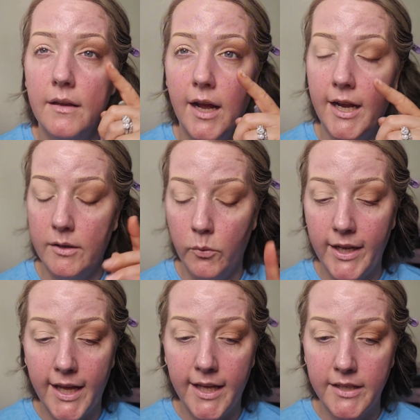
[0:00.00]
I went
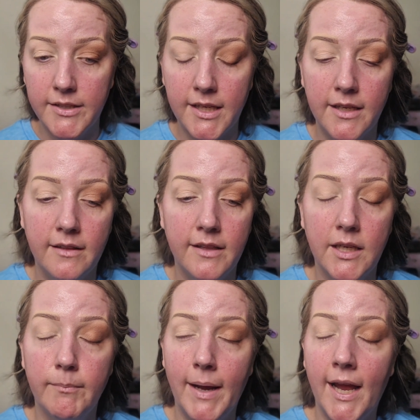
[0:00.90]
ahead and did the
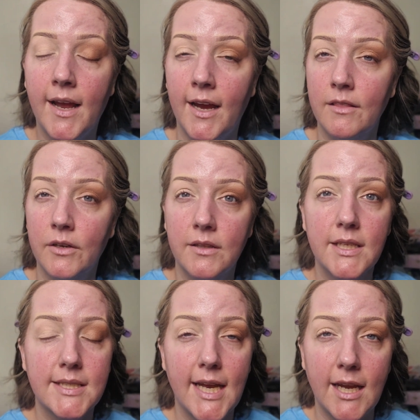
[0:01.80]
matte eye look the
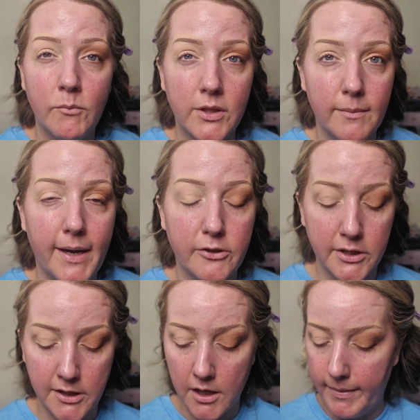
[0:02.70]
same with the Patrick
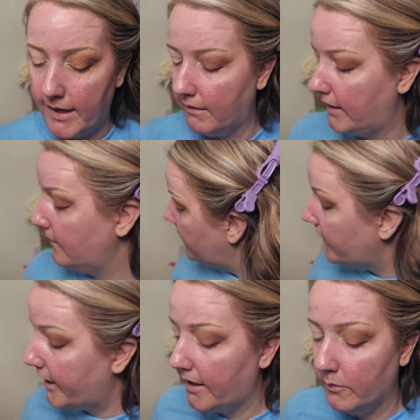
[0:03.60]
Ta palette,
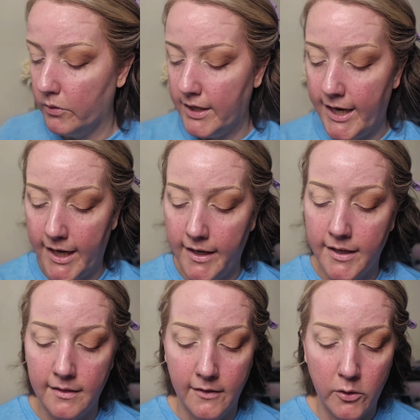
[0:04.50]
and I'm going to add
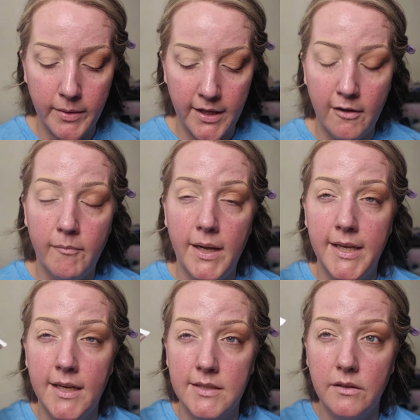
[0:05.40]
a little bit of my
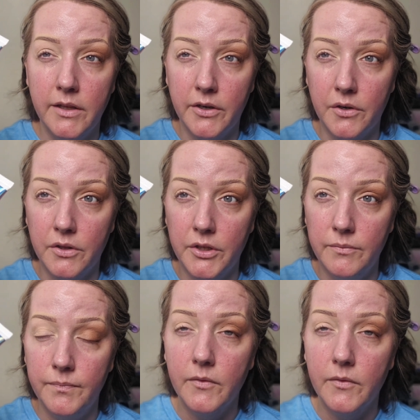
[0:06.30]
NYX glitter glue.